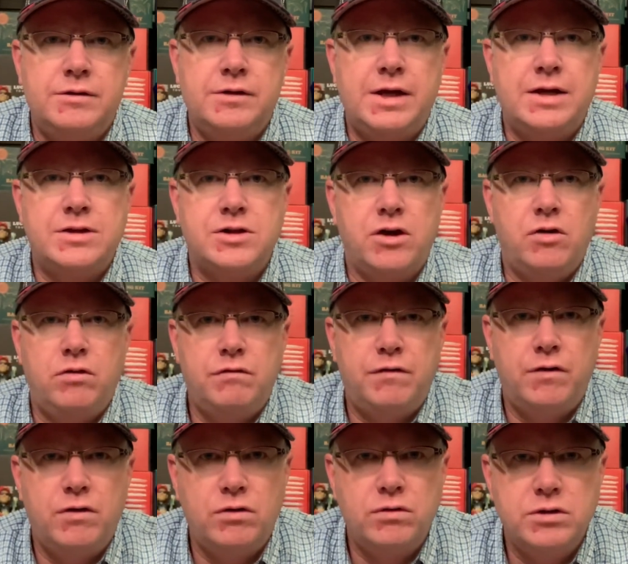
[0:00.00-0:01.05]
How's it going,
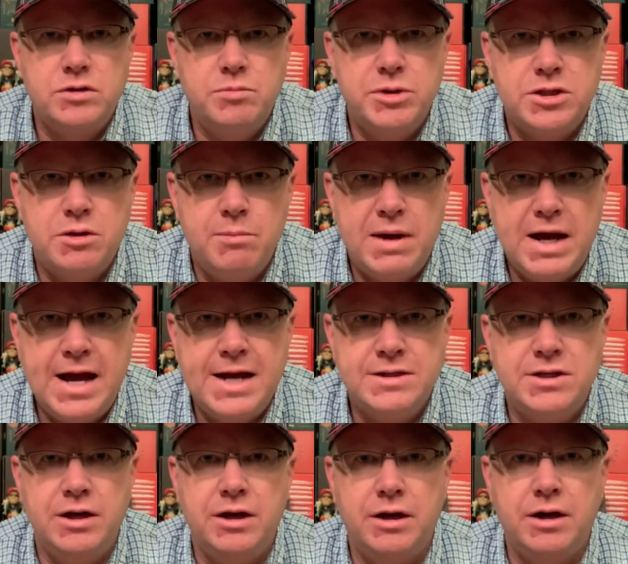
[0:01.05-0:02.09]
folks? Mr. Bass
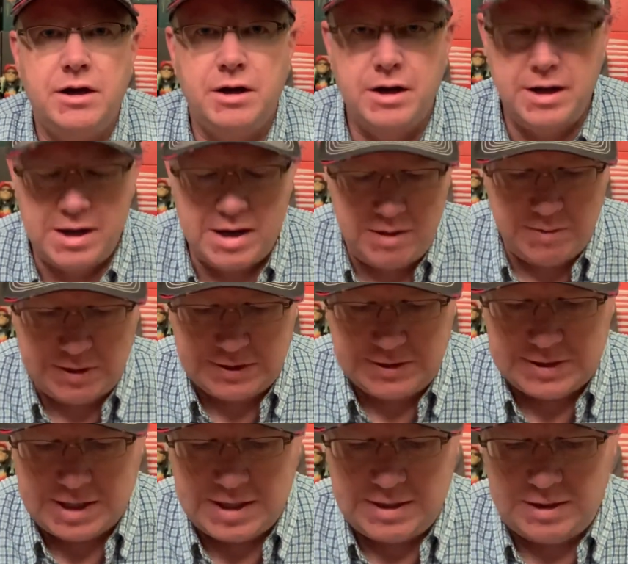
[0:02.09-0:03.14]
here, and I'm
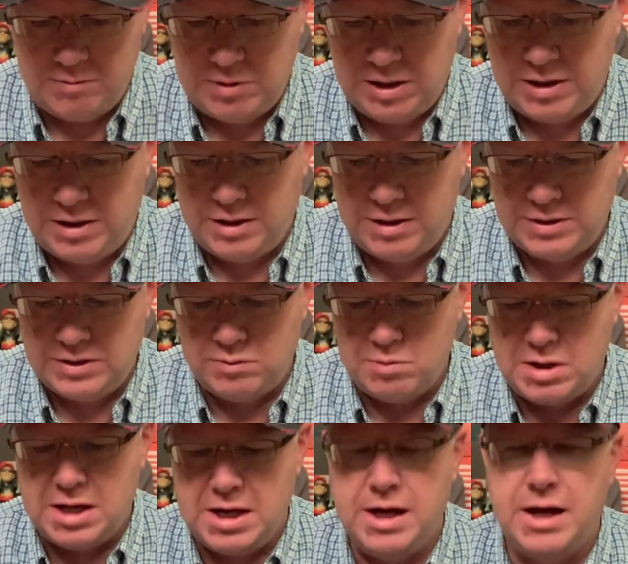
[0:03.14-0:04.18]
excited because
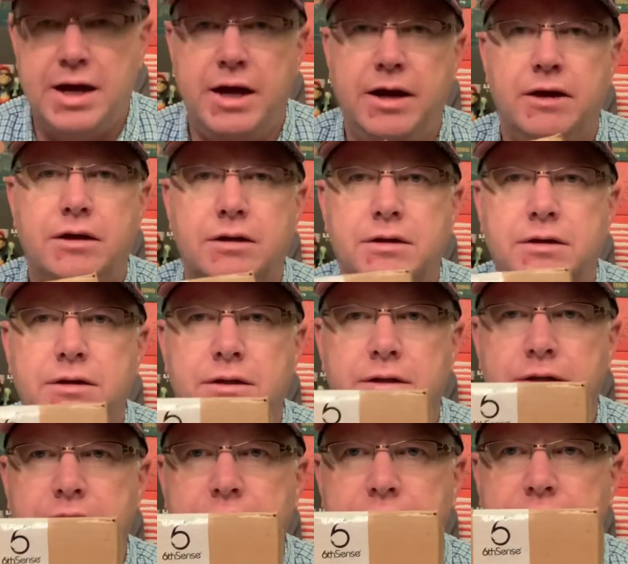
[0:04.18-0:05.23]
my
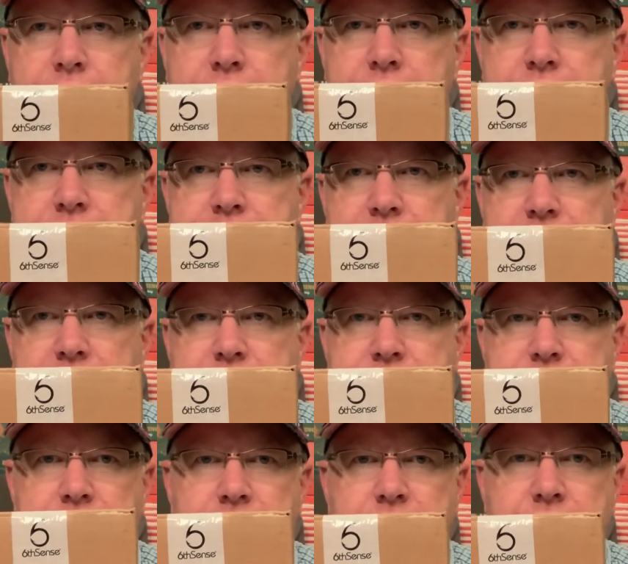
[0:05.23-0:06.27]
6th
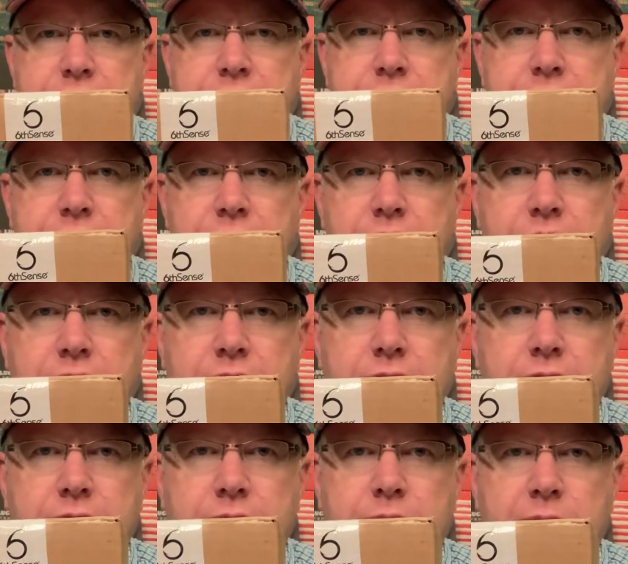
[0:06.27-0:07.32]
Sense
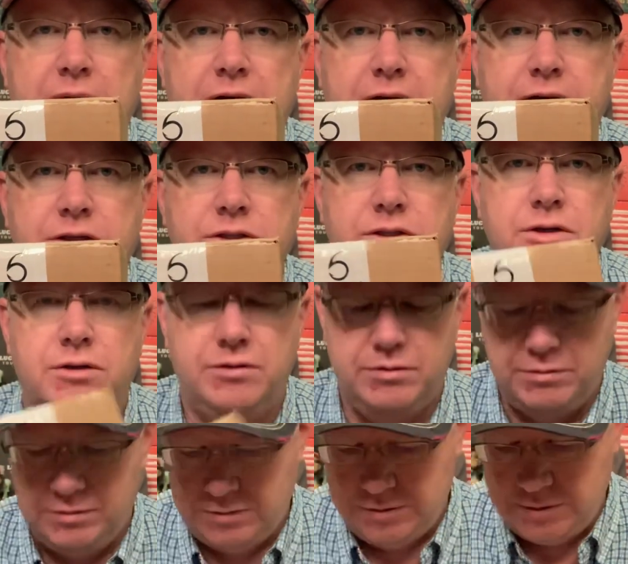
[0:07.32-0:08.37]
box
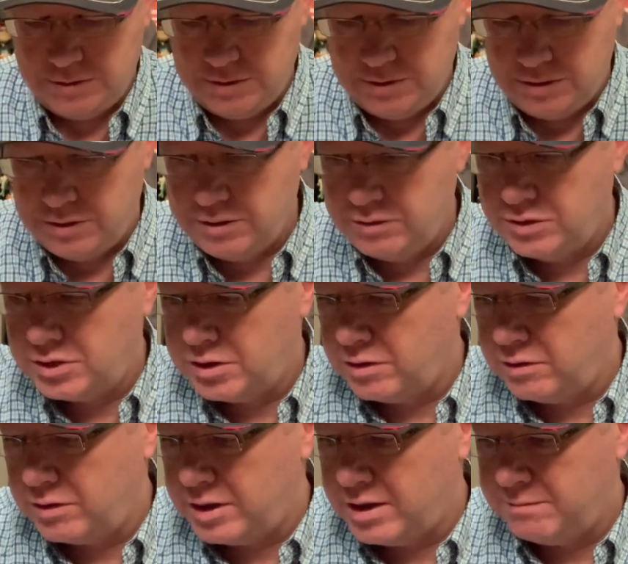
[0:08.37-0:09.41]

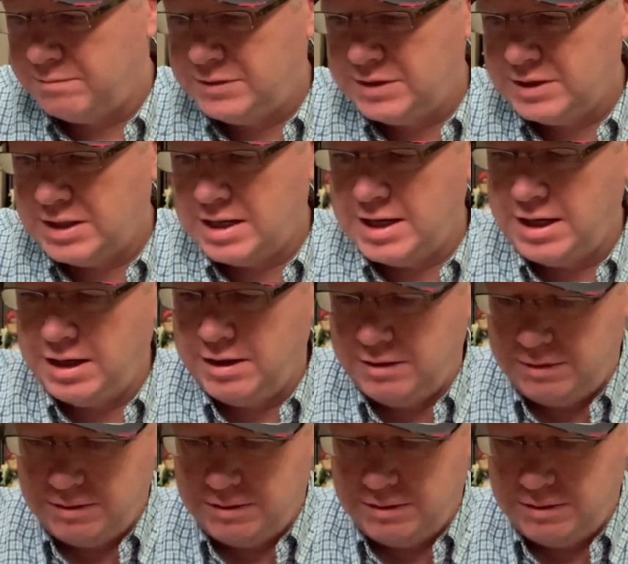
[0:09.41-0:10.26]
showed up today.